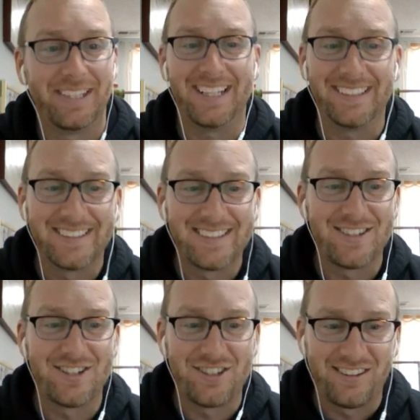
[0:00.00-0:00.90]

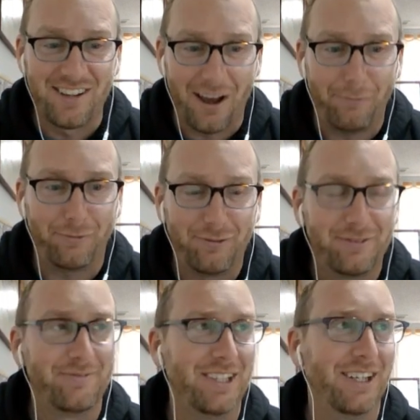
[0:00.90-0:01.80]
is tough,
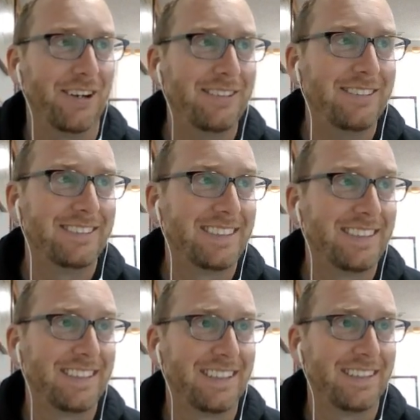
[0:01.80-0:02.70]
you know?
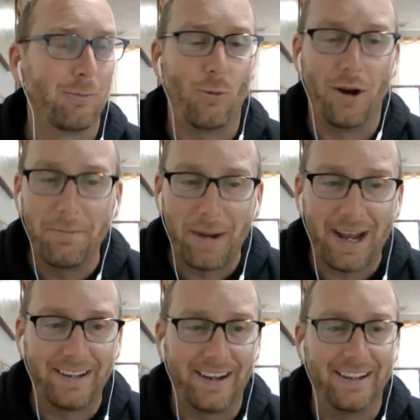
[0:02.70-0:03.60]
One
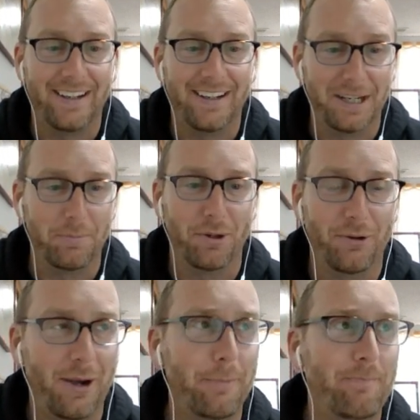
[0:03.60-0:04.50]
bad night and you get
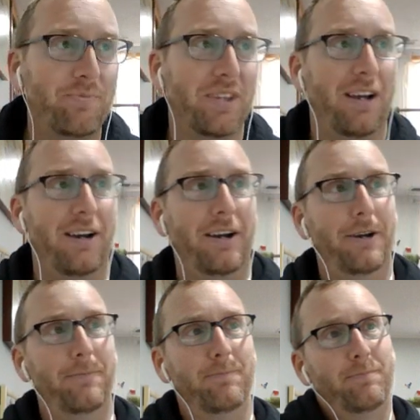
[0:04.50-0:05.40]
blown out.
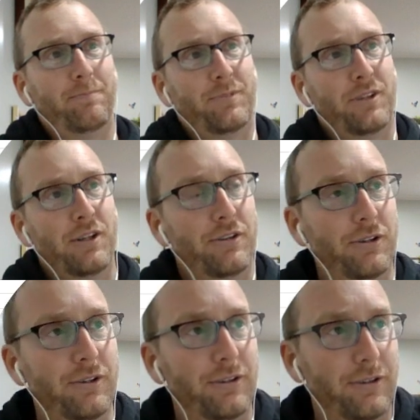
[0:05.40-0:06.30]

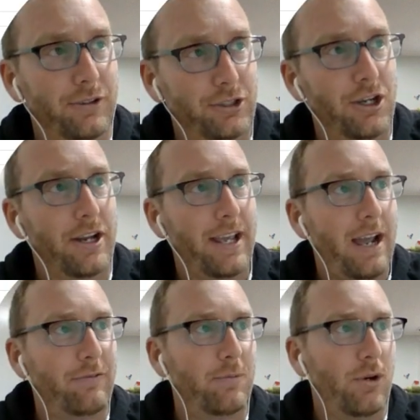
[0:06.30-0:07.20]
They're going to
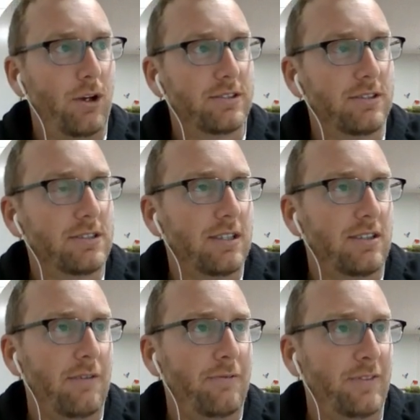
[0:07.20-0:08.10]
have to ball. So this is a
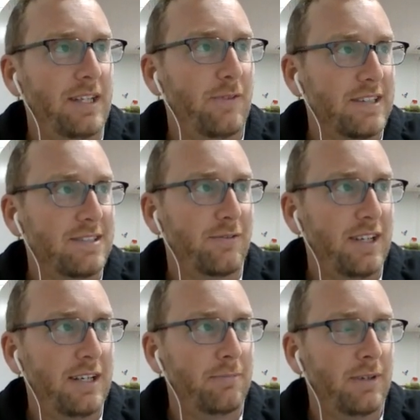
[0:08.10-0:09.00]
tough defensive
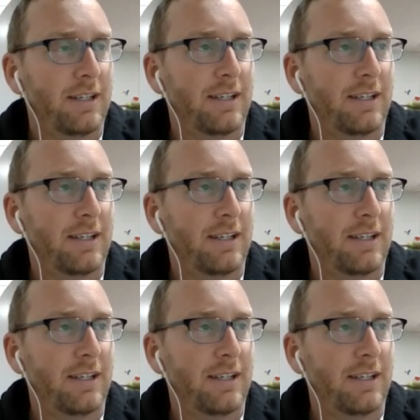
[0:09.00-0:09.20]
team.